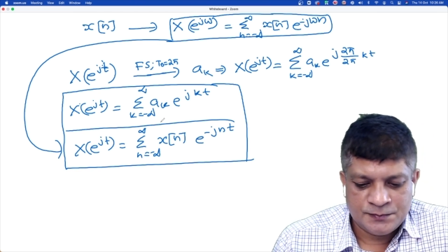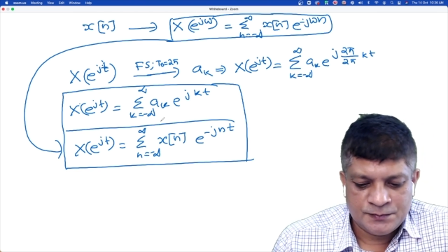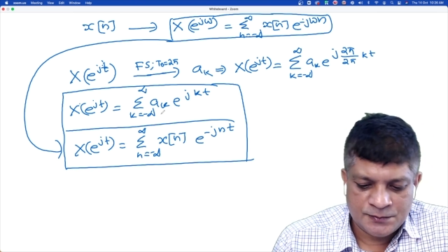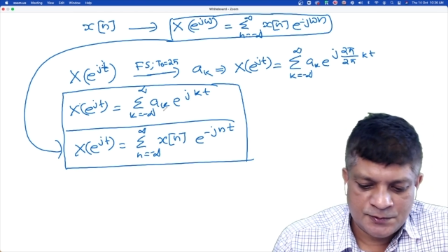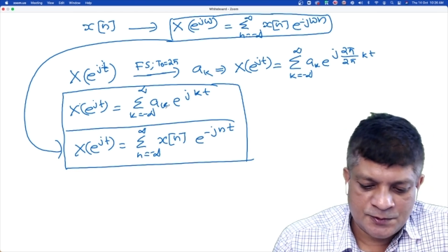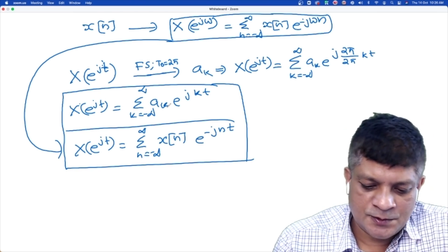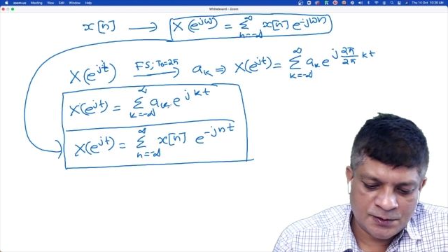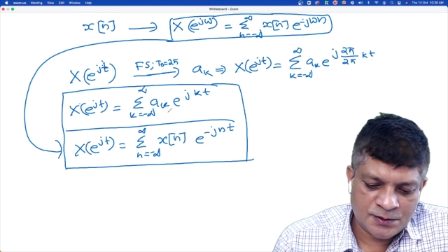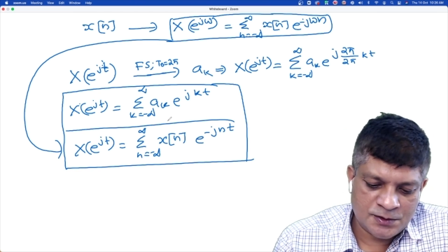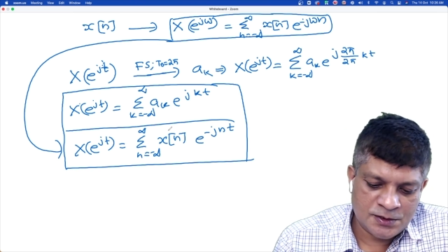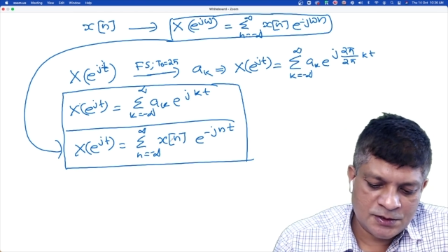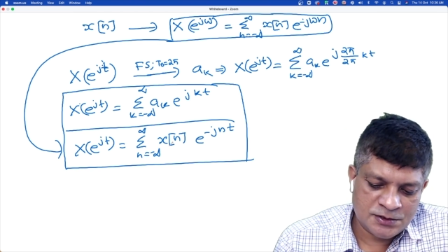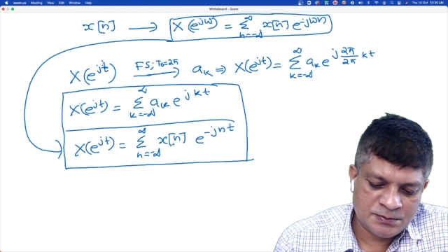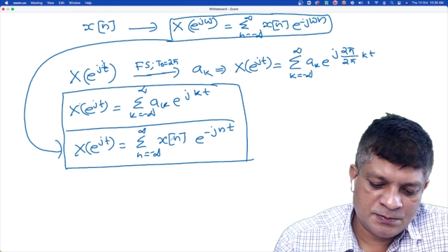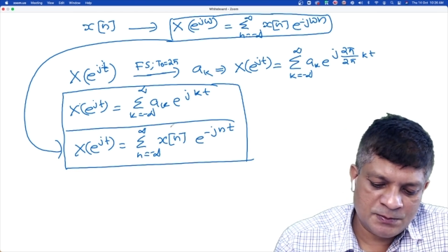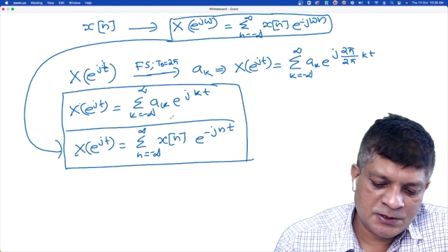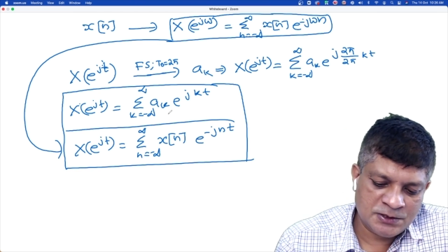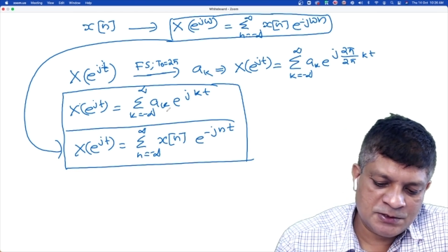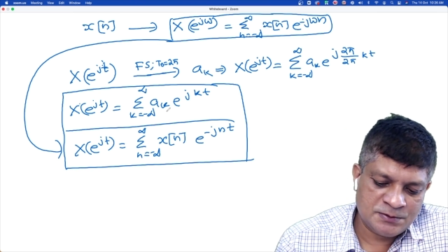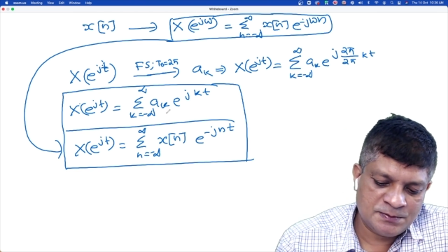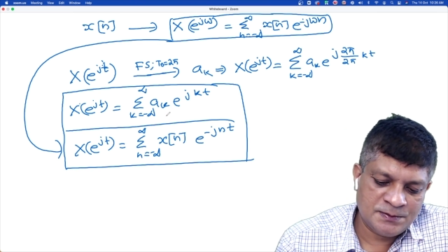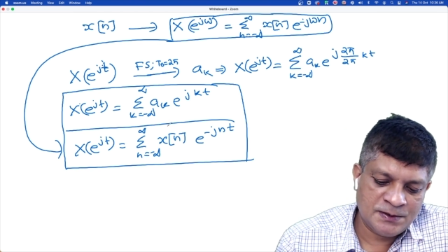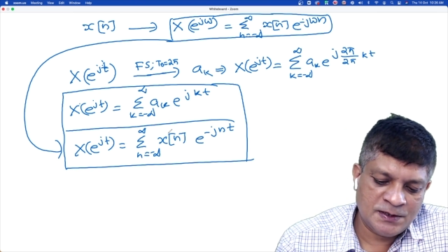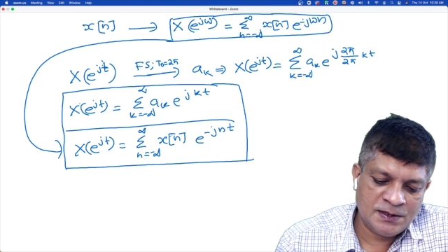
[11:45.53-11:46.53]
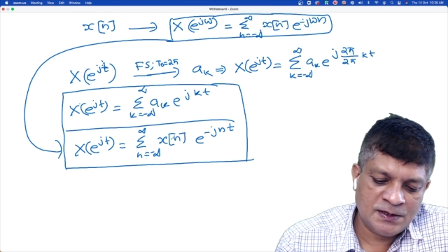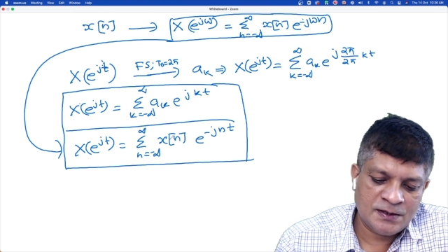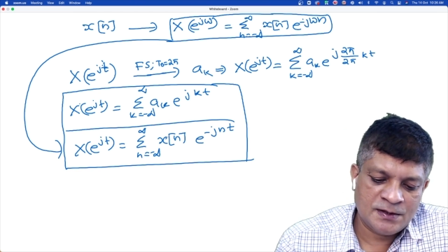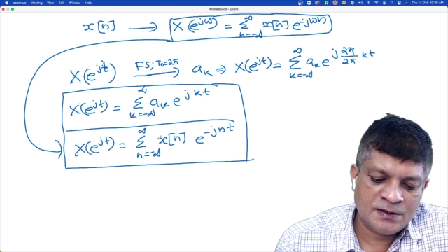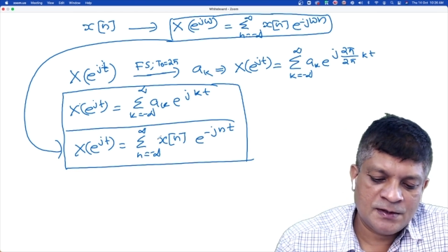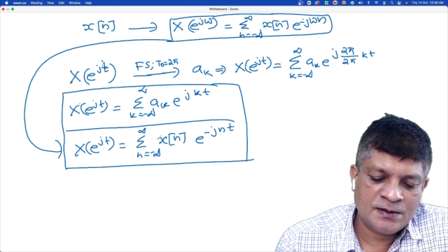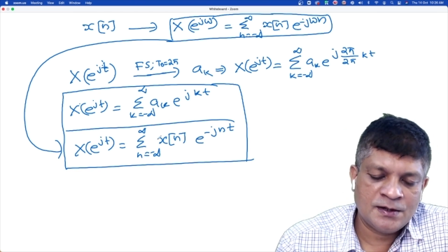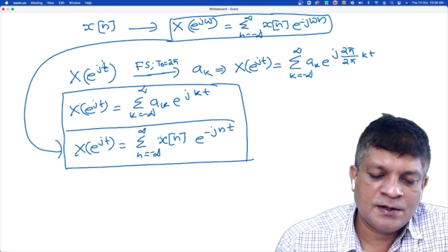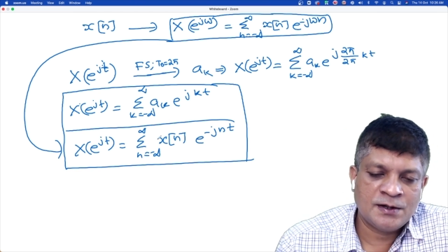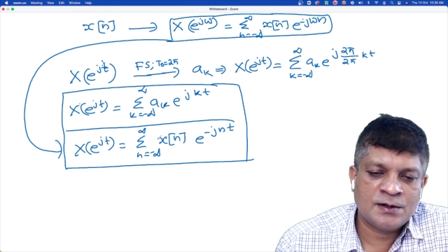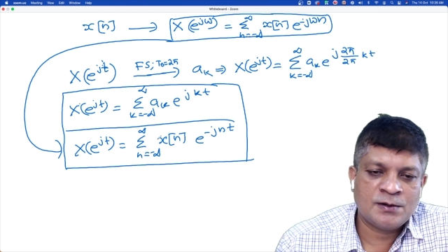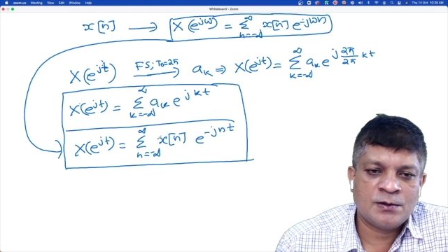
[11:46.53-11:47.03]
So this must be
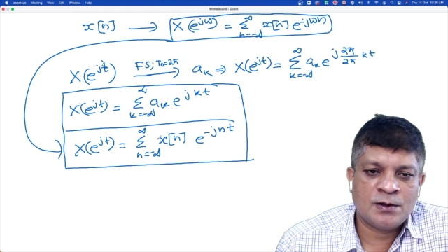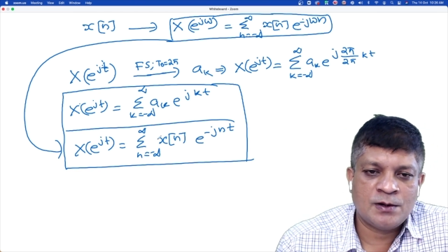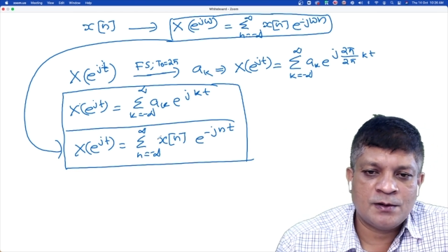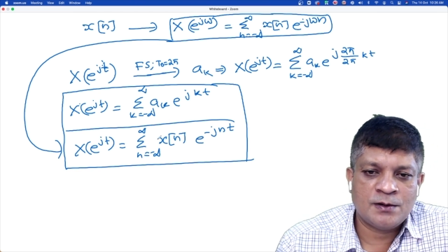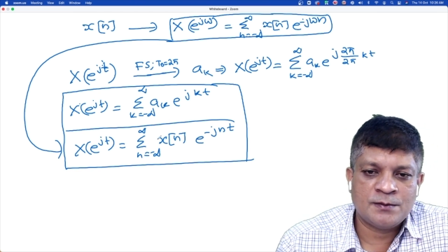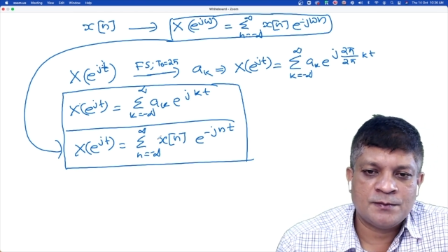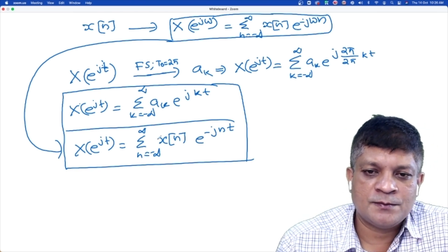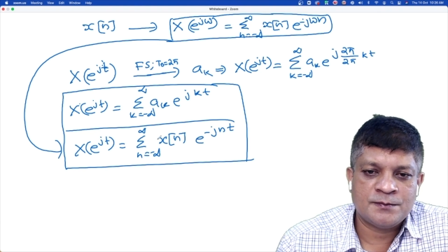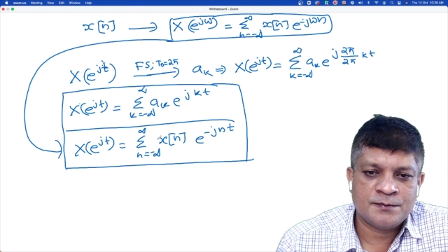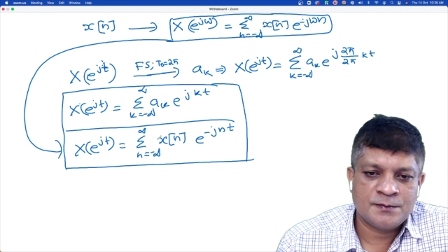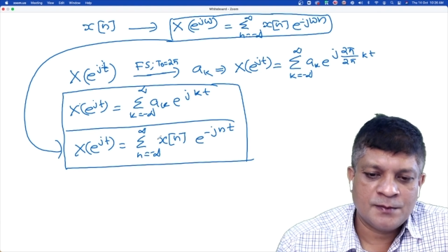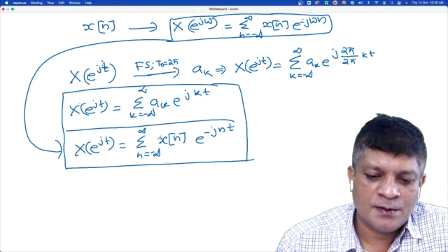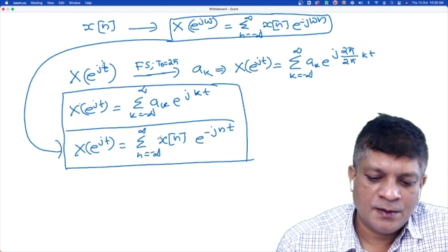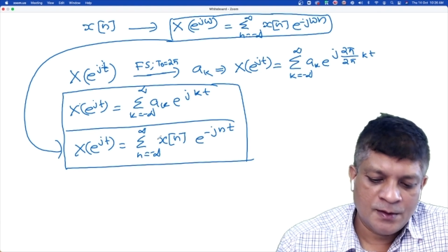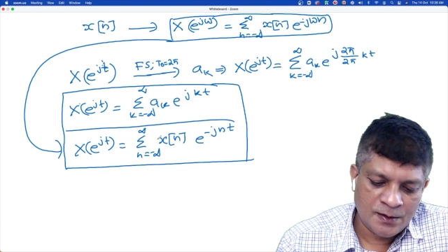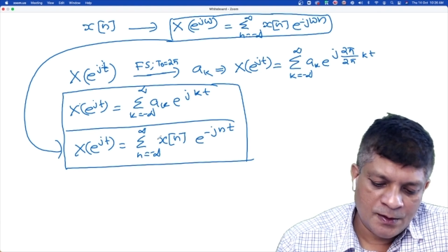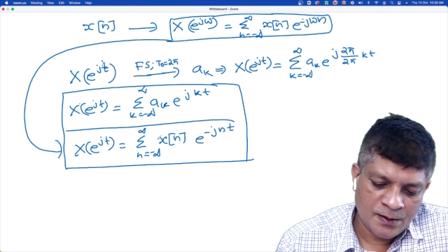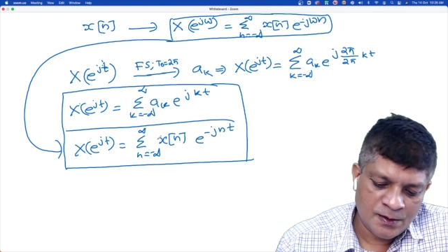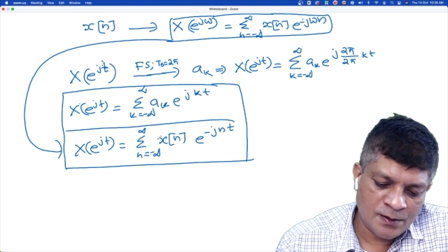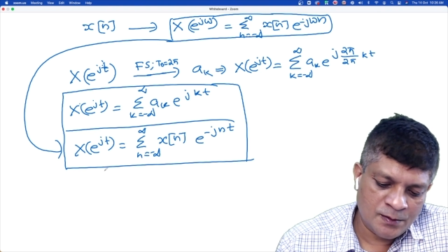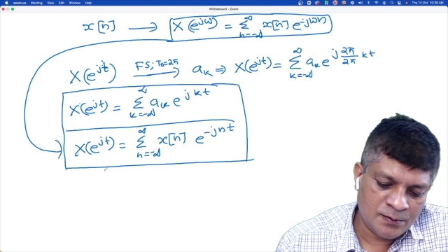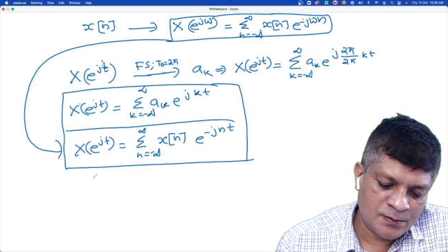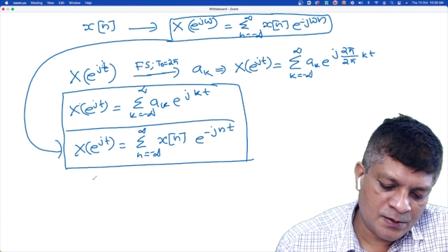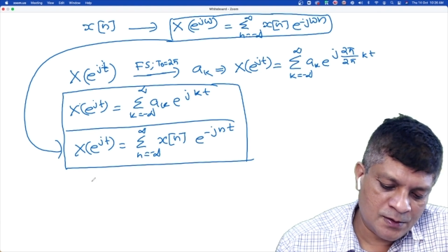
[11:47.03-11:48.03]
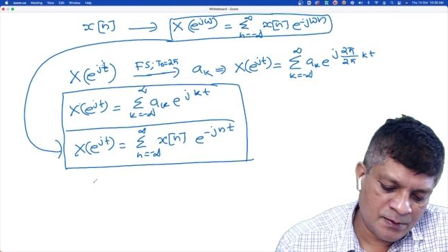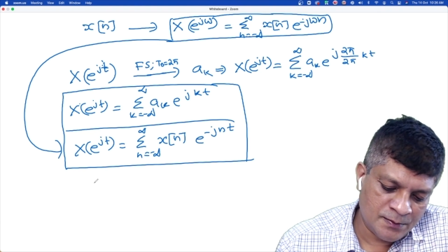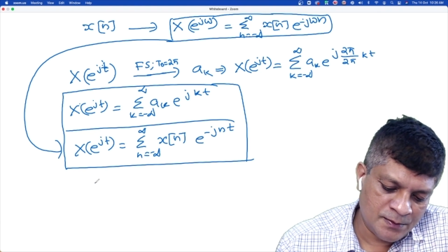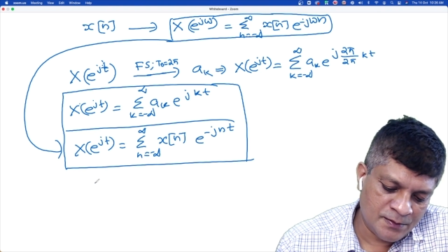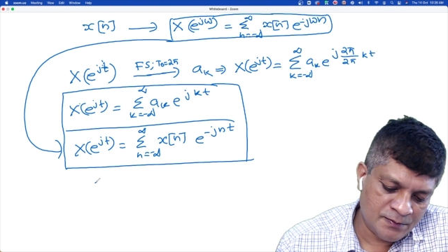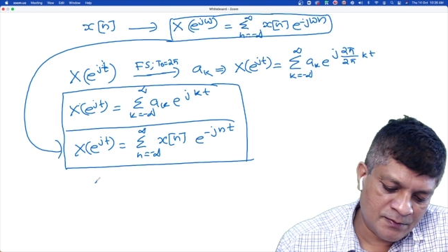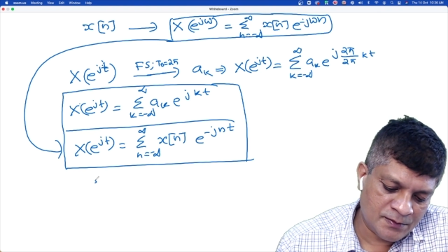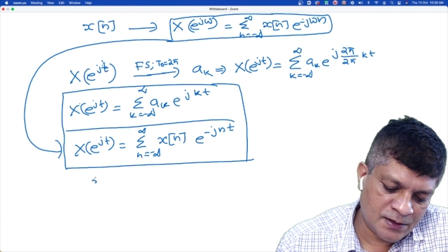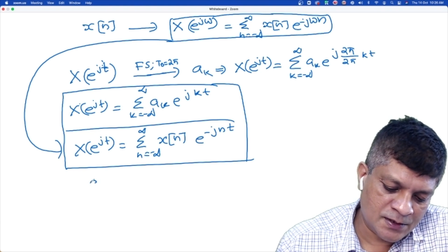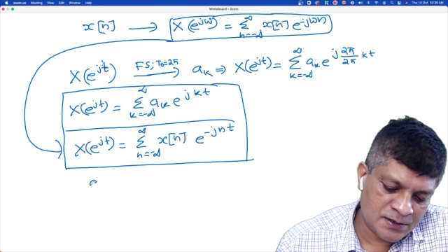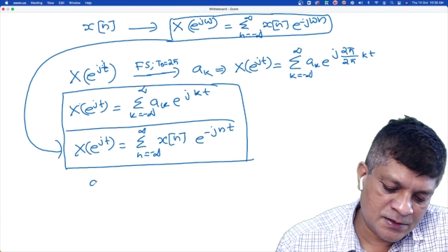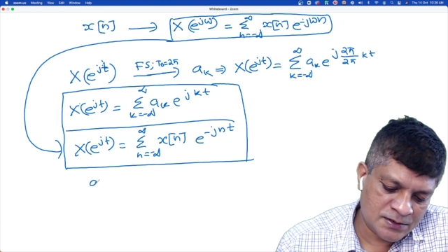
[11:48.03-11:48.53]
equal. Now tell me
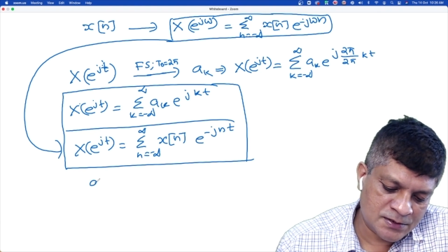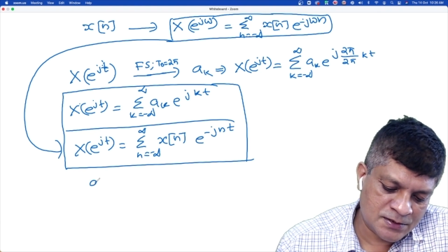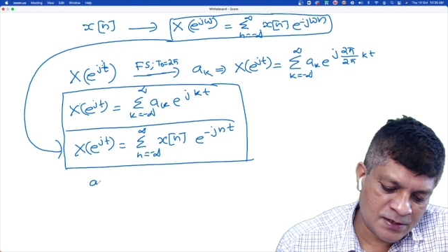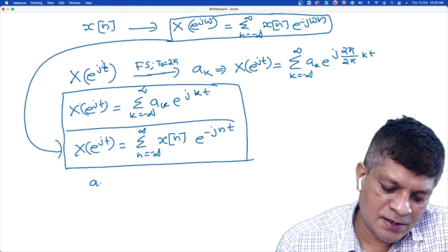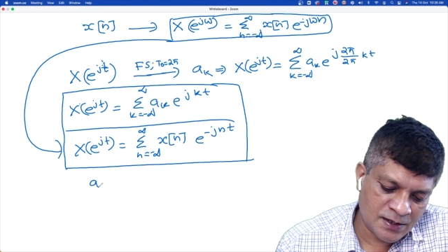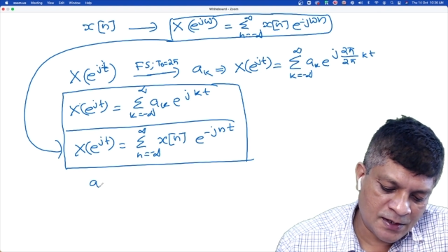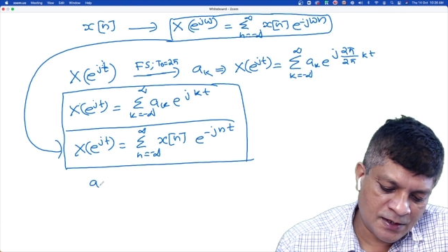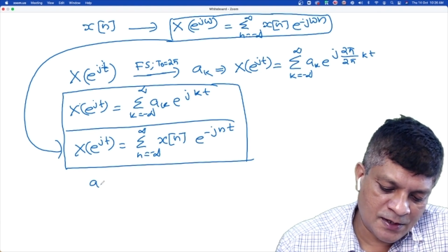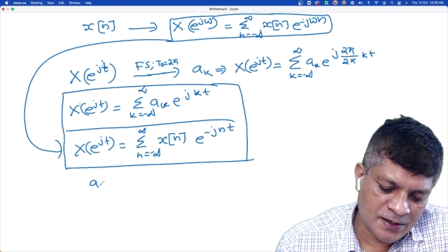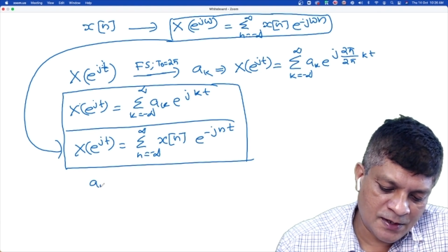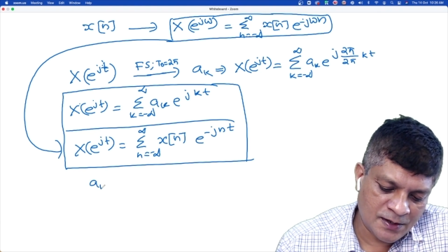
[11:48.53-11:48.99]
what is AK?